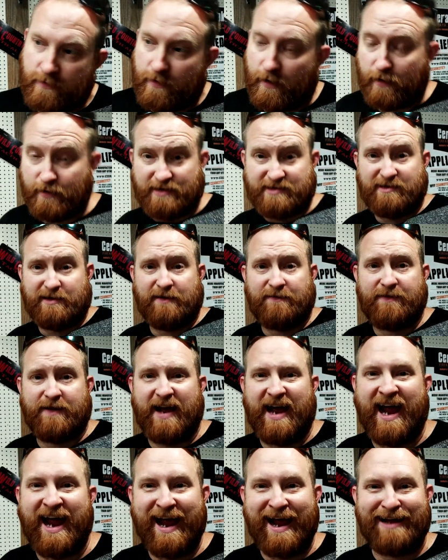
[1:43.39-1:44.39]
Honestly, if I
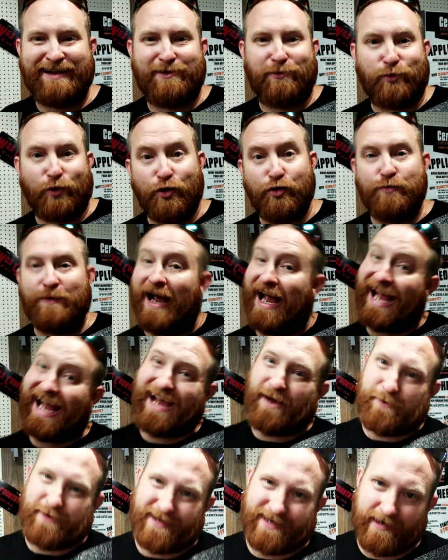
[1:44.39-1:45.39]
had the room,
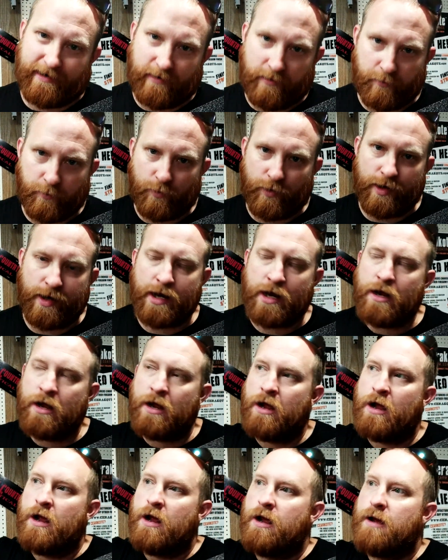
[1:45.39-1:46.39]
I would carry one,
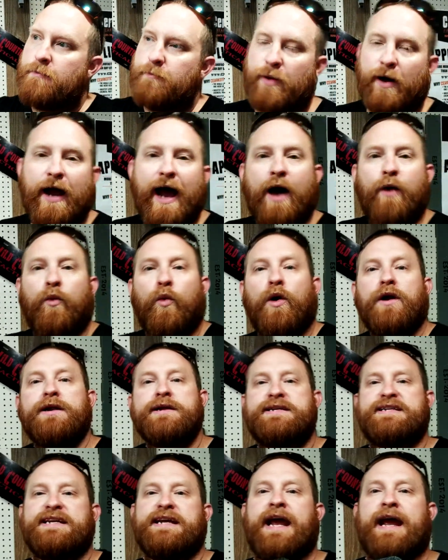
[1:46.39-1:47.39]
but I wanted
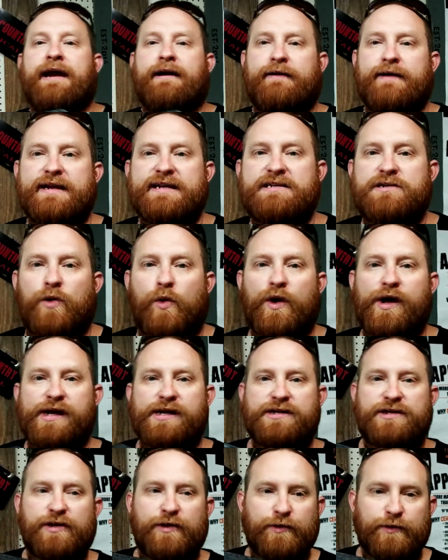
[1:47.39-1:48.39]
to see how it's
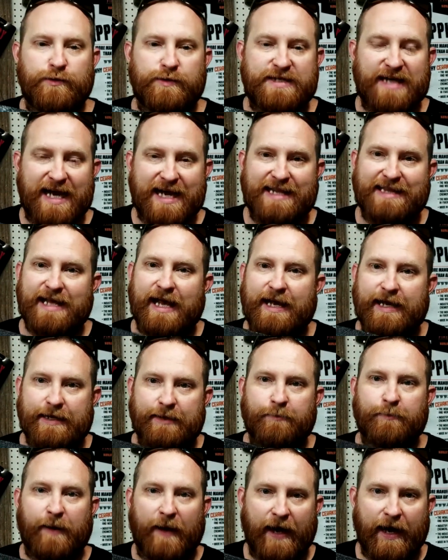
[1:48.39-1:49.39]
going to take that
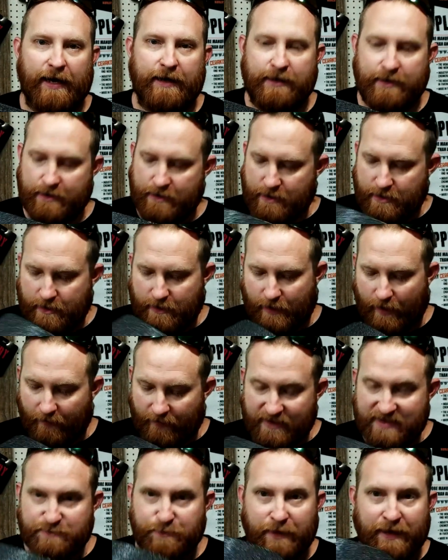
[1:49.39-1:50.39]
impact.
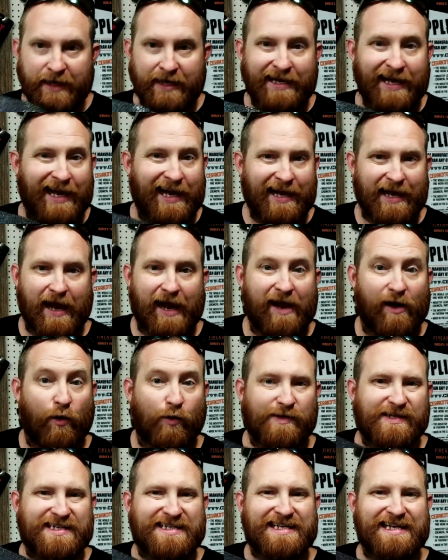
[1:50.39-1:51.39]
This being a
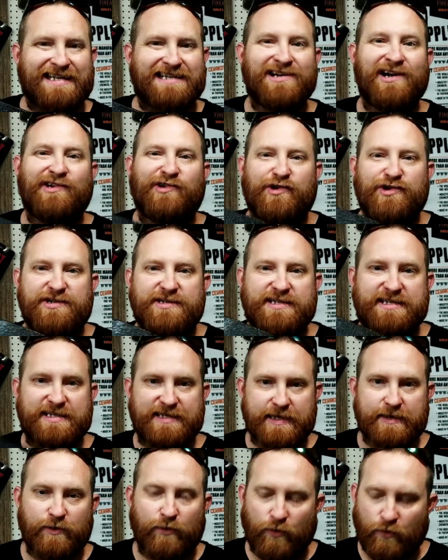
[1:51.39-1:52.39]
AR600
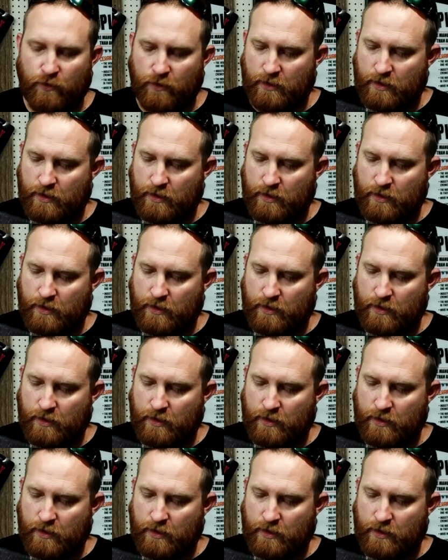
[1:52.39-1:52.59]
steel.